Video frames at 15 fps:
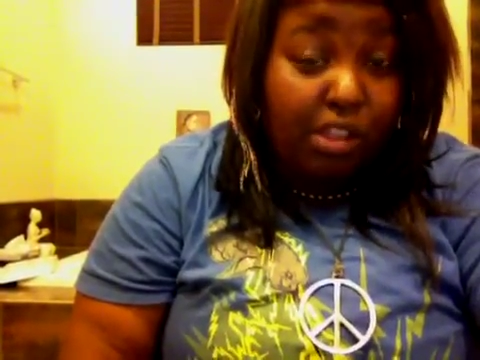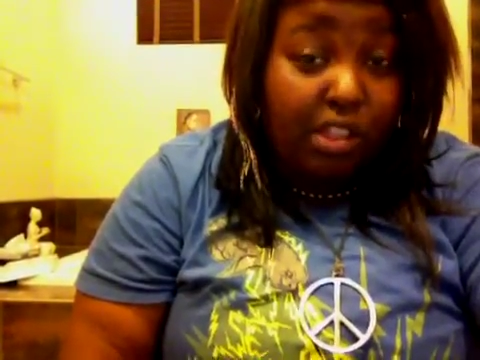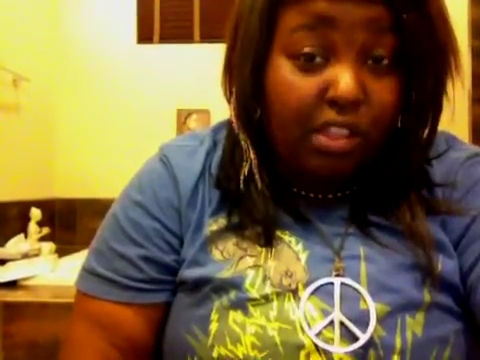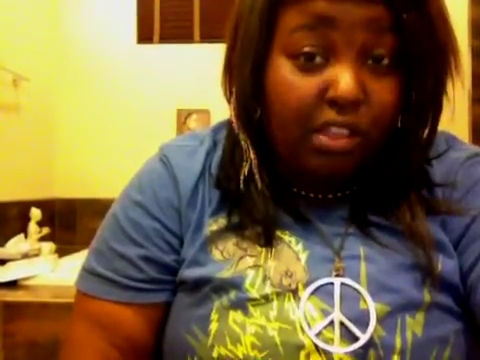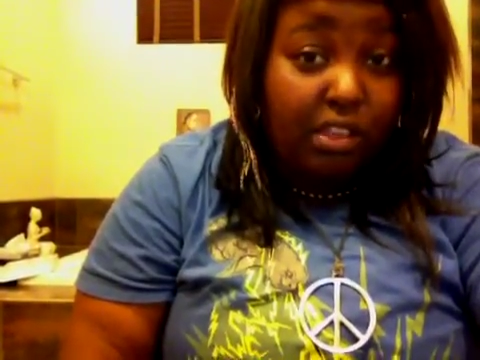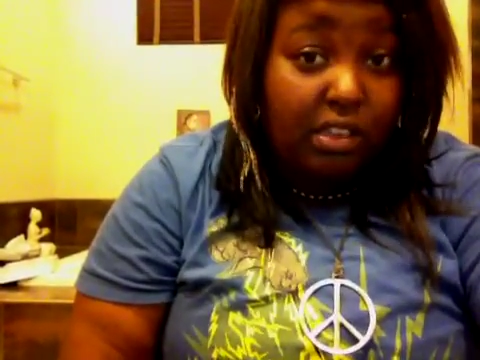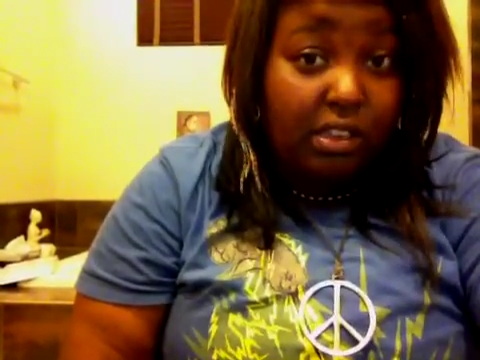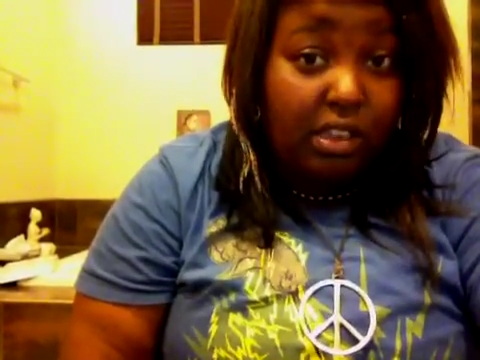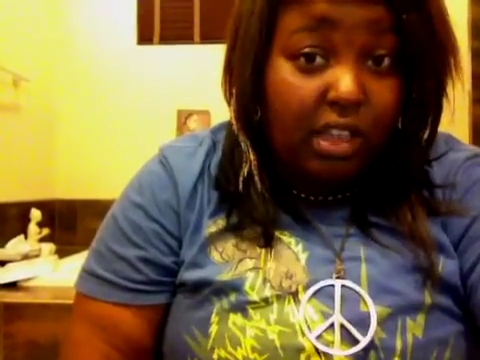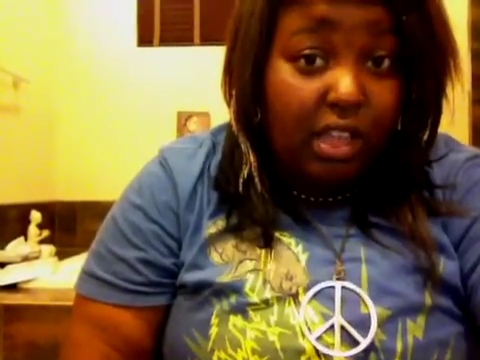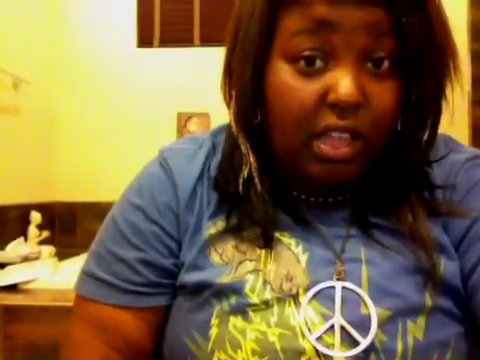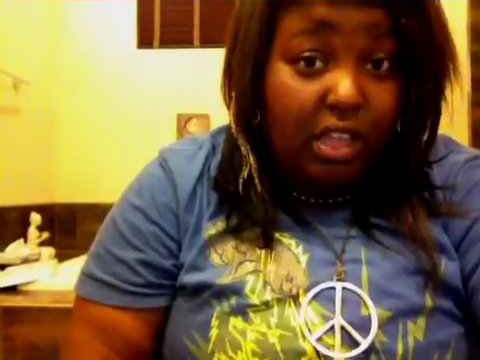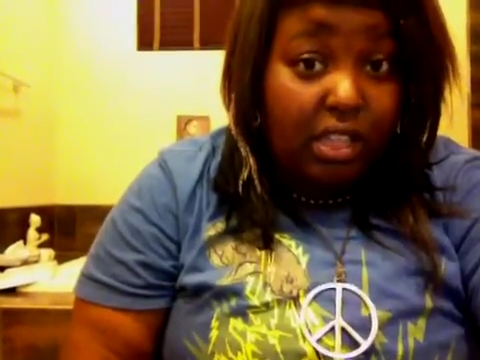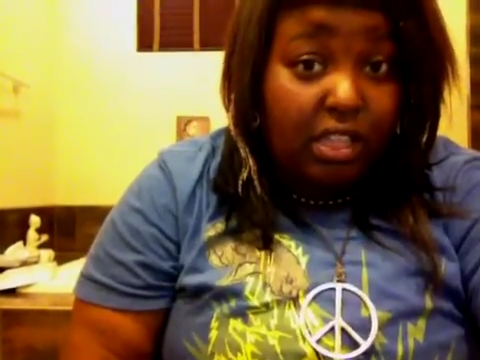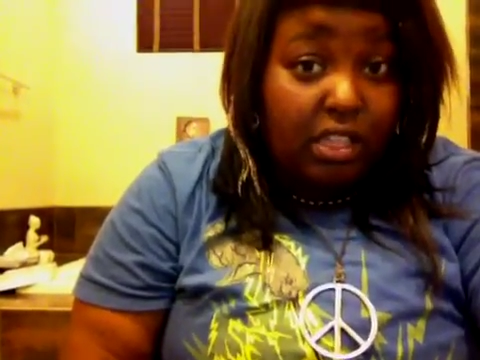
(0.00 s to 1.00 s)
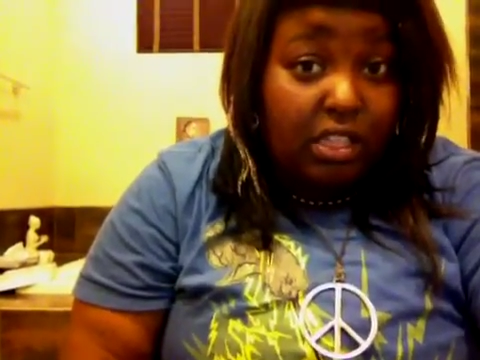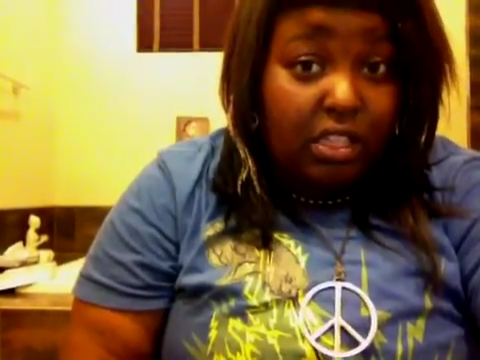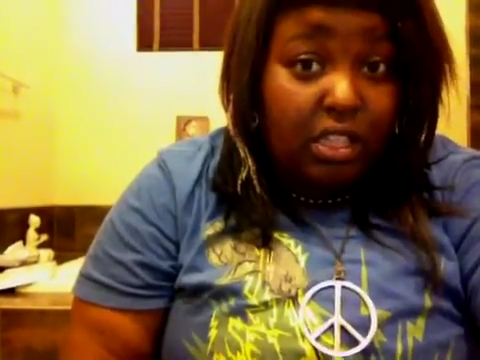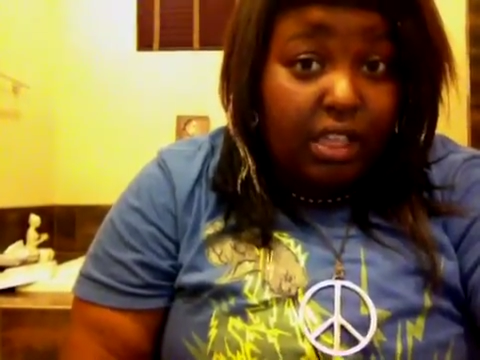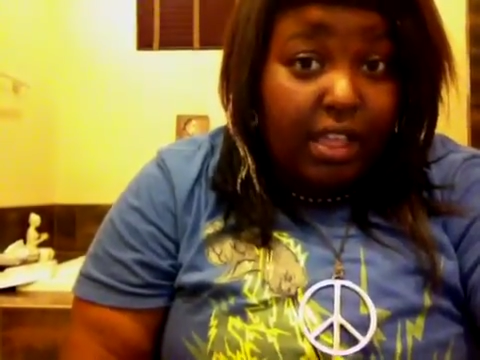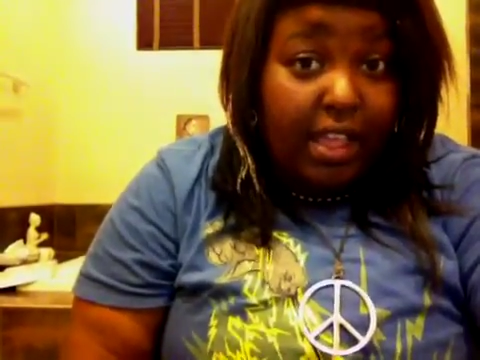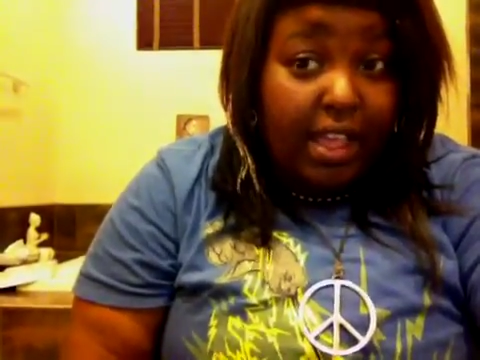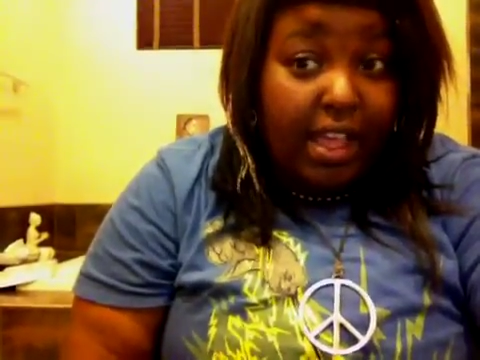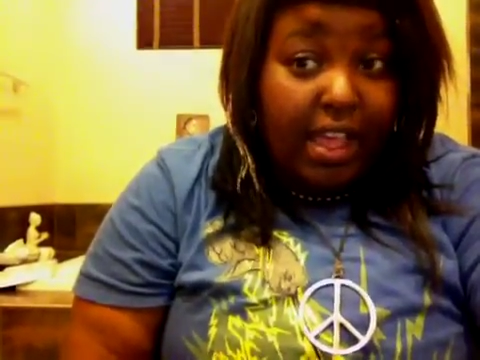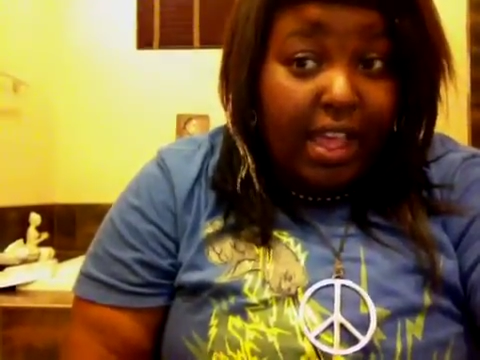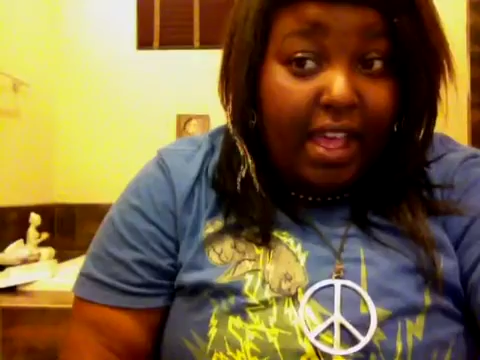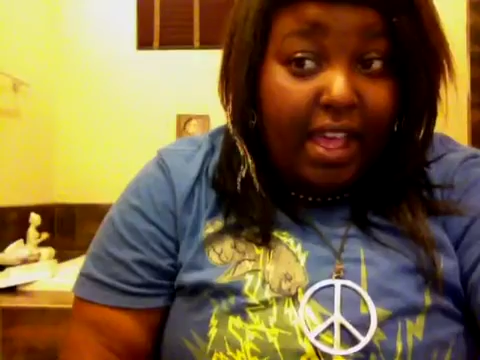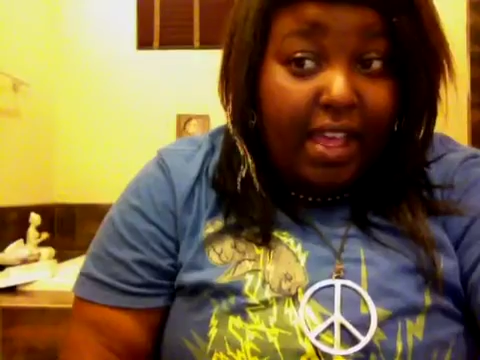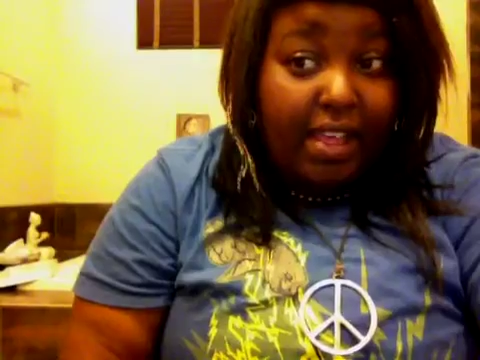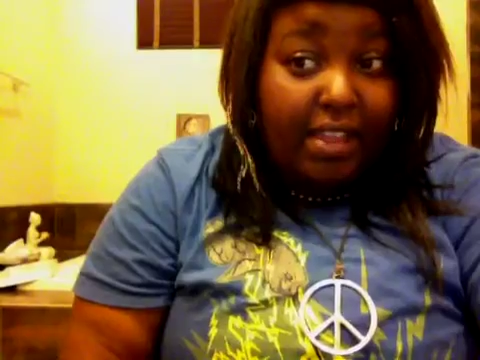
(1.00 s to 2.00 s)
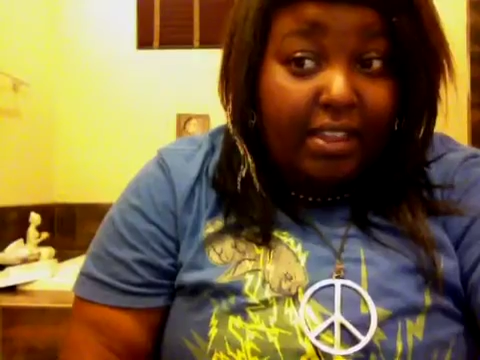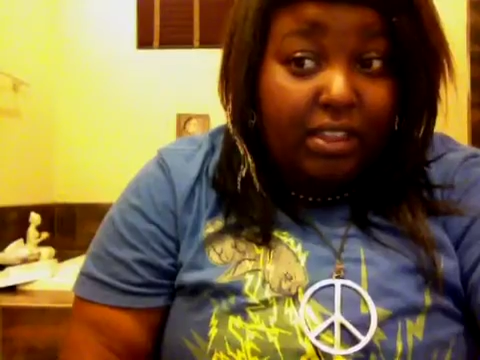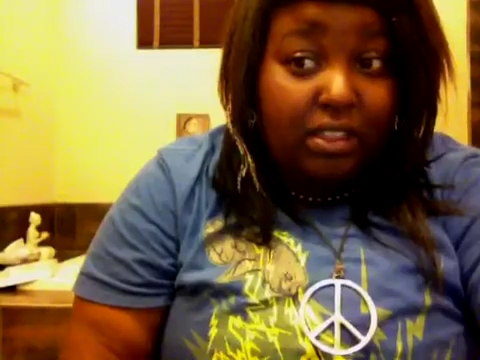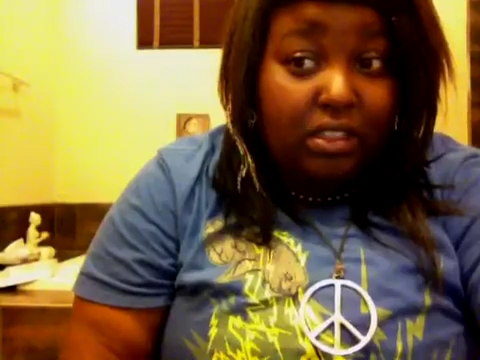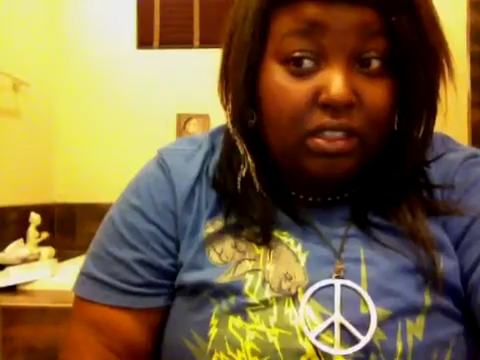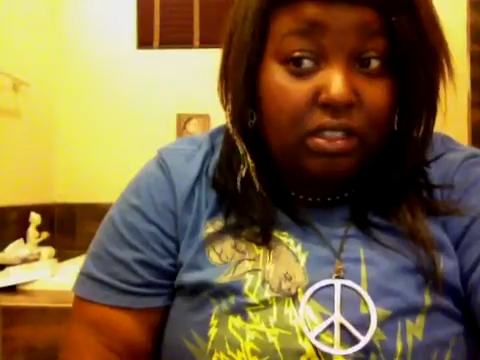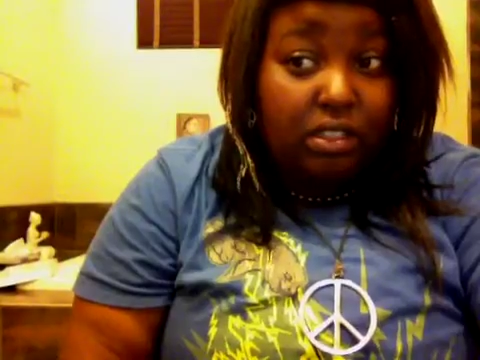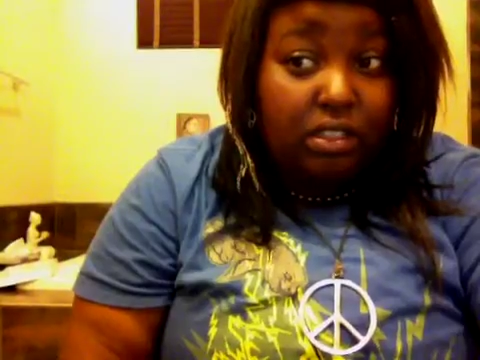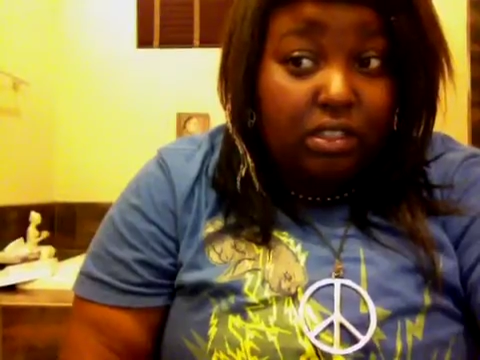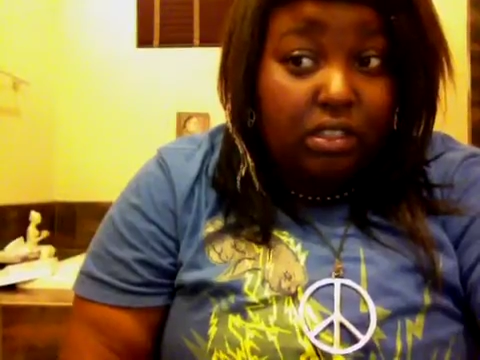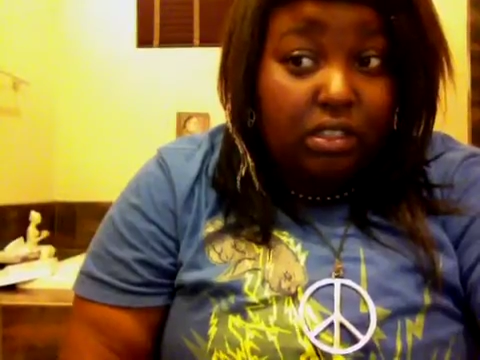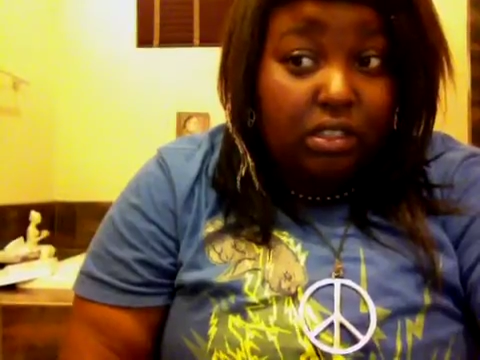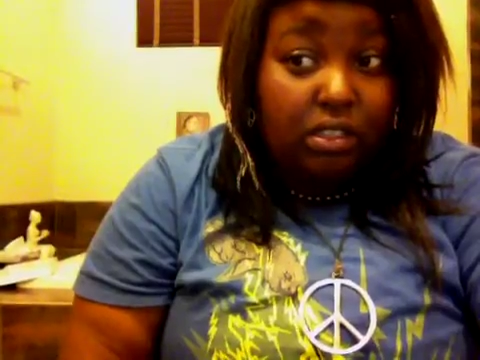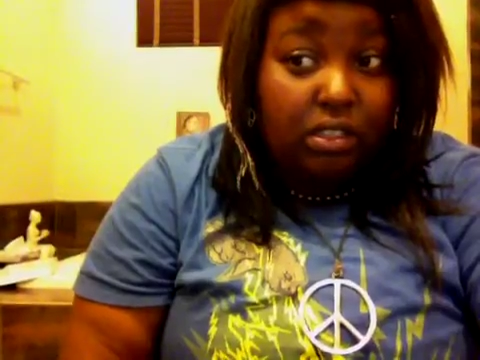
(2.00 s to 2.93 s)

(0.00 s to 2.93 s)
then, and